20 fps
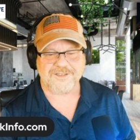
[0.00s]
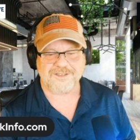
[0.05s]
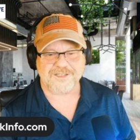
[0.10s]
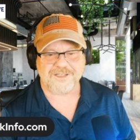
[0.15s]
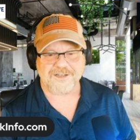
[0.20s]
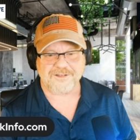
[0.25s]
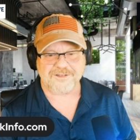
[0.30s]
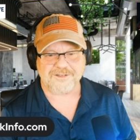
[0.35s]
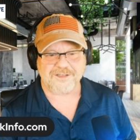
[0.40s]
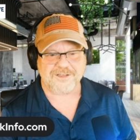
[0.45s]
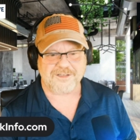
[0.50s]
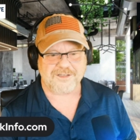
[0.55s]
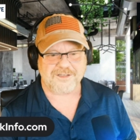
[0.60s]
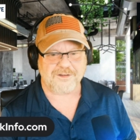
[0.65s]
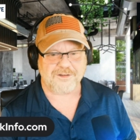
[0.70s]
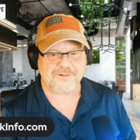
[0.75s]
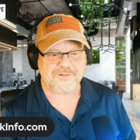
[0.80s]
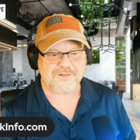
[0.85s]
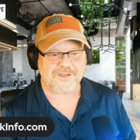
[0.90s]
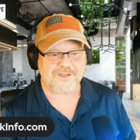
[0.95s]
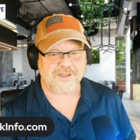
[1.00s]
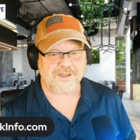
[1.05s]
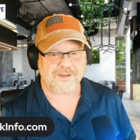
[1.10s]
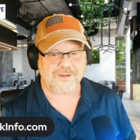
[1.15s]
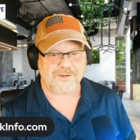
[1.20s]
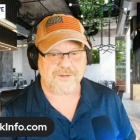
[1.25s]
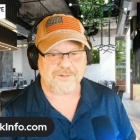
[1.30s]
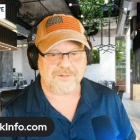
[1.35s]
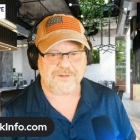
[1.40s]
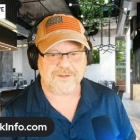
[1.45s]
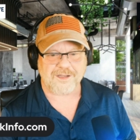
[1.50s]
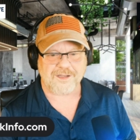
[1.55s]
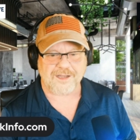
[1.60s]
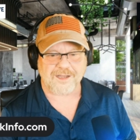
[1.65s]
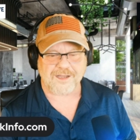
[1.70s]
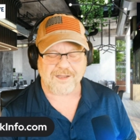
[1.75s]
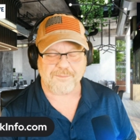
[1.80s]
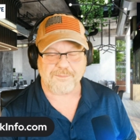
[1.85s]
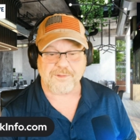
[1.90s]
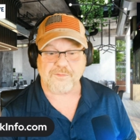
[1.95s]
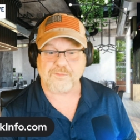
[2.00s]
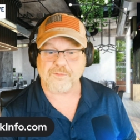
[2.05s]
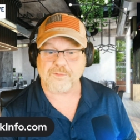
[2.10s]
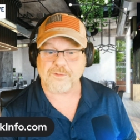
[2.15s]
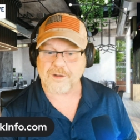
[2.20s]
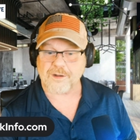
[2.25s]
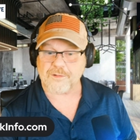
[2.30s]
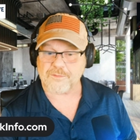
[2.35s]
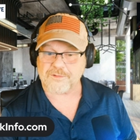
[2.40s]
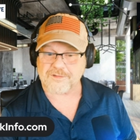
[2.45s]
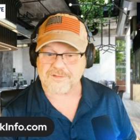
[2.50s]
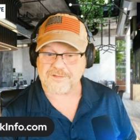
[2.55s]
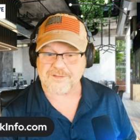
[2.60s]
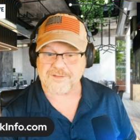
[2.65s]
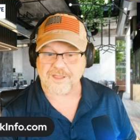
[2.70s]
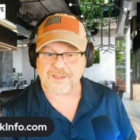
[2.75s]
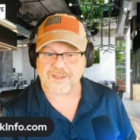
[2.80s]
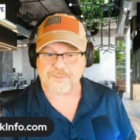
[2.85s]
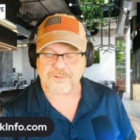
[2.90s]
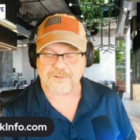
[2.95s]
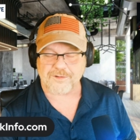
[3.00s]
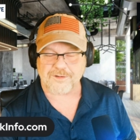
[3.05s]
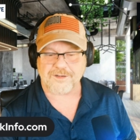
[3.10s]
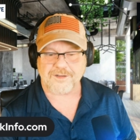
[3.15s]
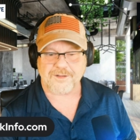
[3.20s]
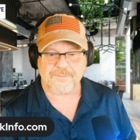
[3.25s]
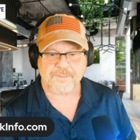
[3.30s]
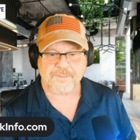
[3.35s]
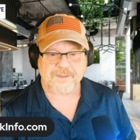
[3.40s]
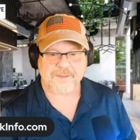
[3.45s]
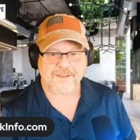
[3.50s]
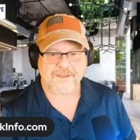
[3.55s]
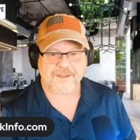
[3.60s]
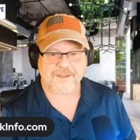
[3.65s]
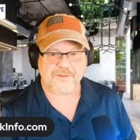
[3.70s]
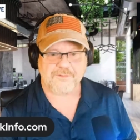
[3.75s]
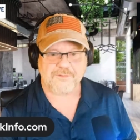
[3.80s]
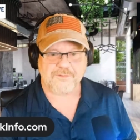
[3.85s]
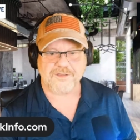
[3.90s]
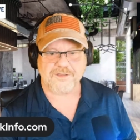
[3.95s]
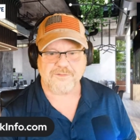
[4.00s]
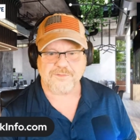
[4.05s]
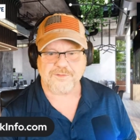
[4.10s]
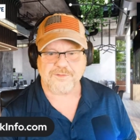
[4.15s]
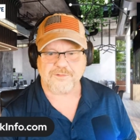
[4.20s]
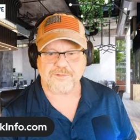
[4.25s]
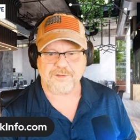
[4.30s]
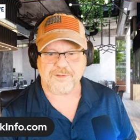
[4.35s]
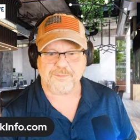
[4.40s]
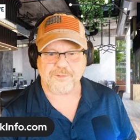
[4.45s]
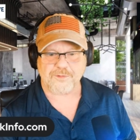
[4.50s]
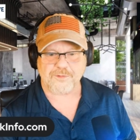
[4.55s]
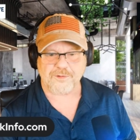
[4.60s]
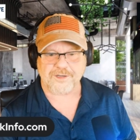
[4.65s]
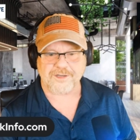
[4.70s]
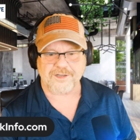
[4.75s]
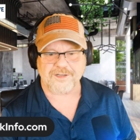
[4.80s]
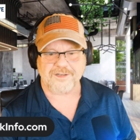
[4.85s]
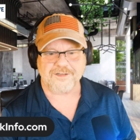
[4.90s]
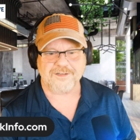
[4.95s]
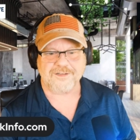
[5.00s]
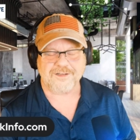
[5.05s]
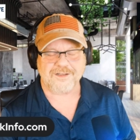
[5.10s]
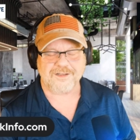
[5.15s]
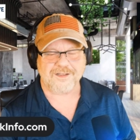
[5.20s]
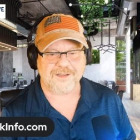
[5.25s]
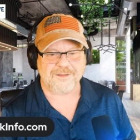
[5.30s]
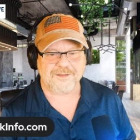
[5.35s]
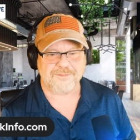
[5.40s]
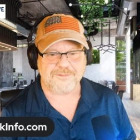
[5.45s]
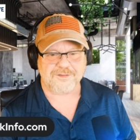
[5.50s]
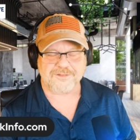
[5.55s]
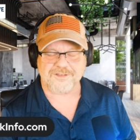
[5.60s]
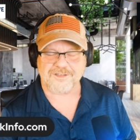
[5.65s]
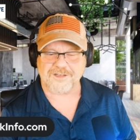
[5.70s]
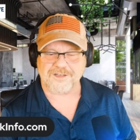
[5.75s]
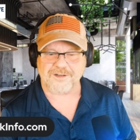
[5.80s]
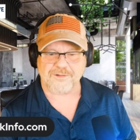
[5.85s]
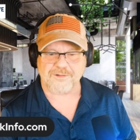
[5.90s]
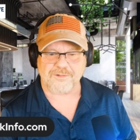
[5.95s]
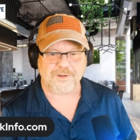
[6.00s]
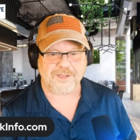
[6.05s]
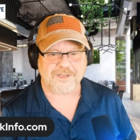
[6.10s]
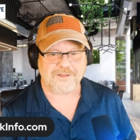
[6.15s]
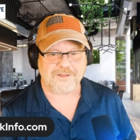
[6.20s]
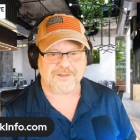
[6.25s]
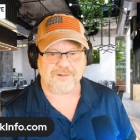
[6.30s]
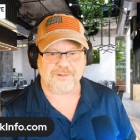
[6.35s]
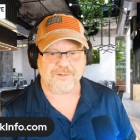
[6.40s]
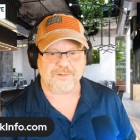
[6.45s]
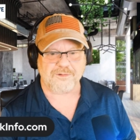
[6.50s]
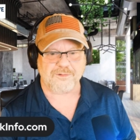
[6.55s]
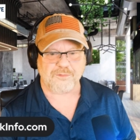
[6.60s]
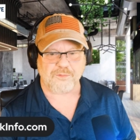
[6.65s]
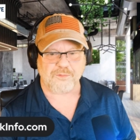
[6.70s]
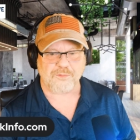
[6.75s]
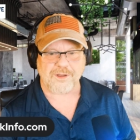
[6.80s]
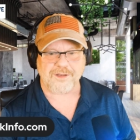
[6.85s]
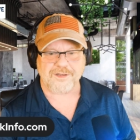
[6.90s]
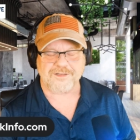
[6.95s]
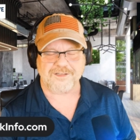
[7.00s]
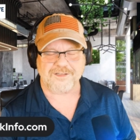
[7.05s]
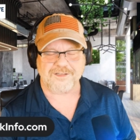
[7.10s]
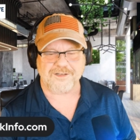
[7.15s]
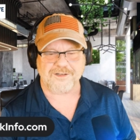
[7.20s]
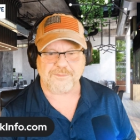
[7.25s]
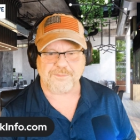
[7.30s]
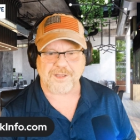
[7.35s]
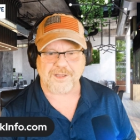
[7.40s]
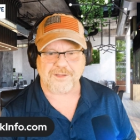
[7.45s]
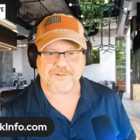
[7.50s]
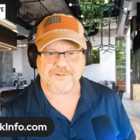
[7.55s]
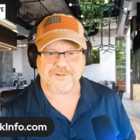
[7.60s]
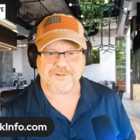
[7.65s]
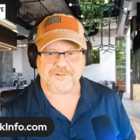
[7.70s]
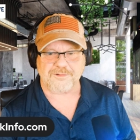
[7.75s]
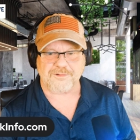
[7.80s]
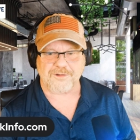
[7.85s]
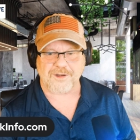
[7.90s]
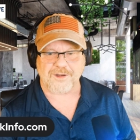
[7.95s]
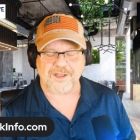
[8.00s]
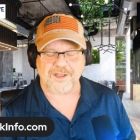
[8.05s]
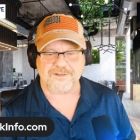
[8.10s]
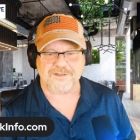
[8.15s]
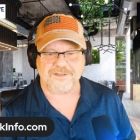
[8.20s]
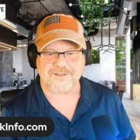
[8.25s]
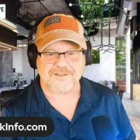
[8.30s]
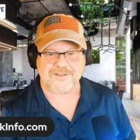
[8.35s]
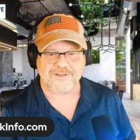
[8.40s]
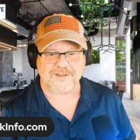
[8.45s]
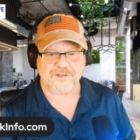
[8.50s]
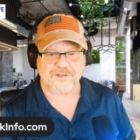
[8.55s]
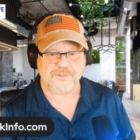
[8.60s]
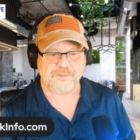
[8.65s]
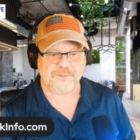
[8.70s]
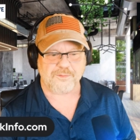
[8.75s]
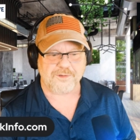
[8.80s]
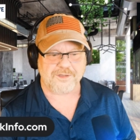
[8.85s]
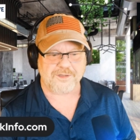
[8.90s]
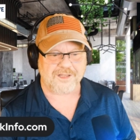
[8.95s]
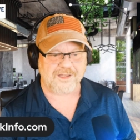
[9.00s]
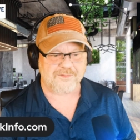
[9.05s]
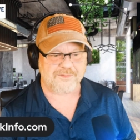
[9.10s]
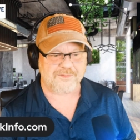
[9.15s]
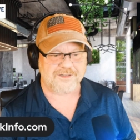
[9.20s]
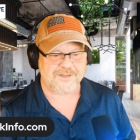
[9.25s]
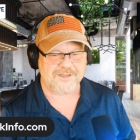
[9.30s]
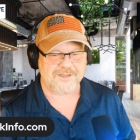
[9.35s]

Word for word: You know, years ago, uh, before I was a sniper, I was an infantry Marine, uh, just, you know, a regular old grunt, you know, pounding the ground as an 0311